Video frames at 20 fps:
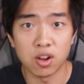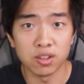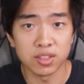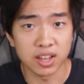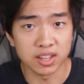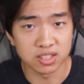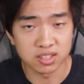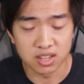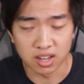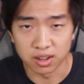all
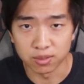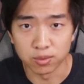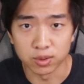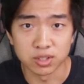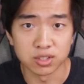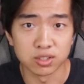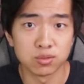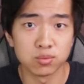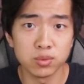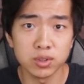that stuff,
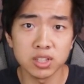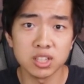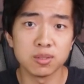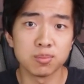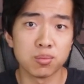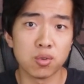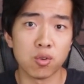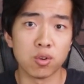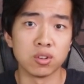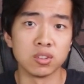which is really
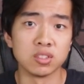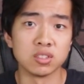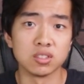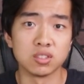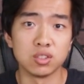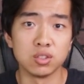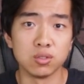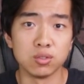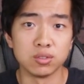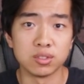
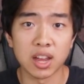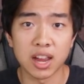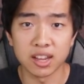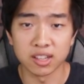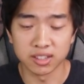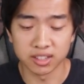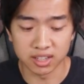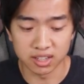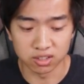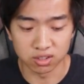important to
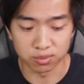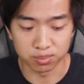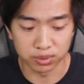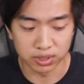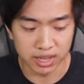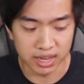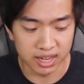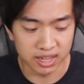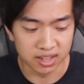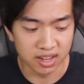dialing in your
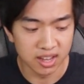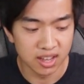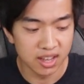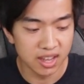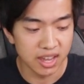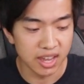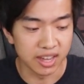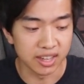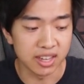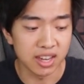plane
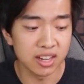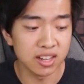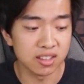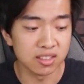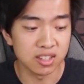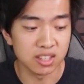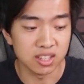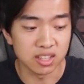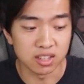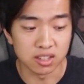and
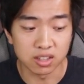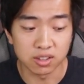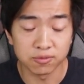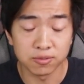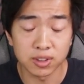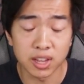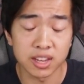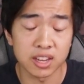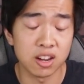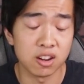getting the
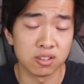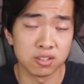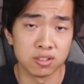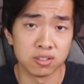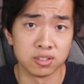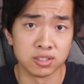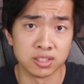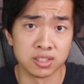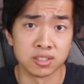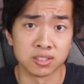flight
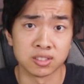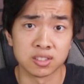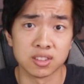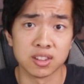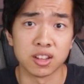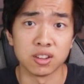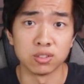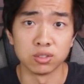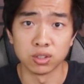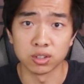characteristics
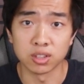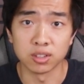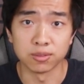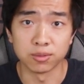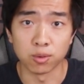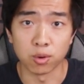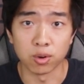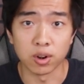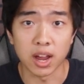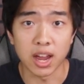that you're looking
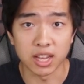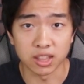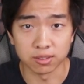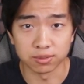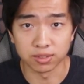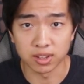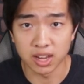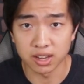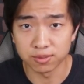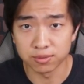for at the
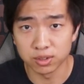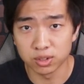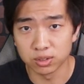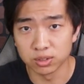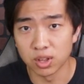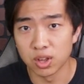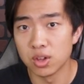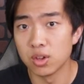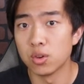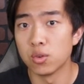flying
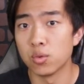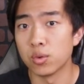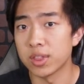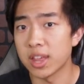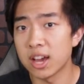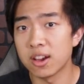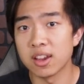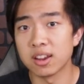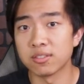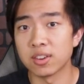field
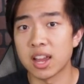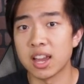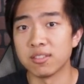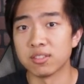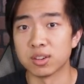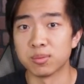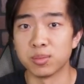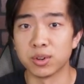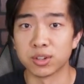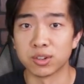without ever
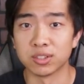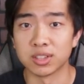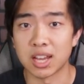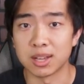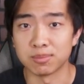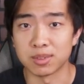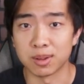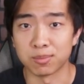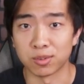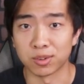having to bring your
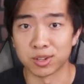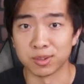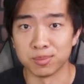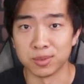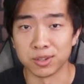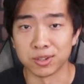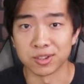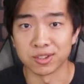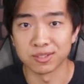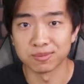laptop or
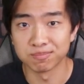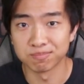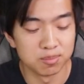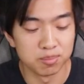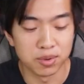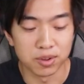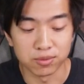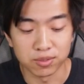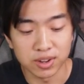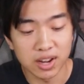computer.
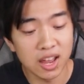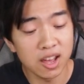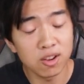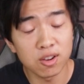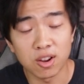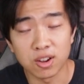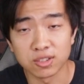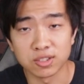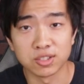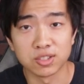But for
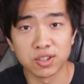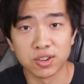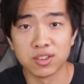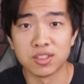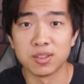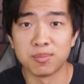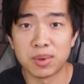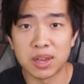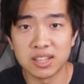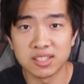now, I'll just show you
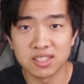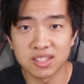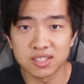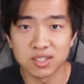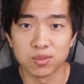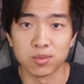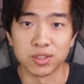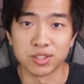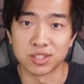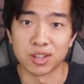the
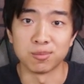basics with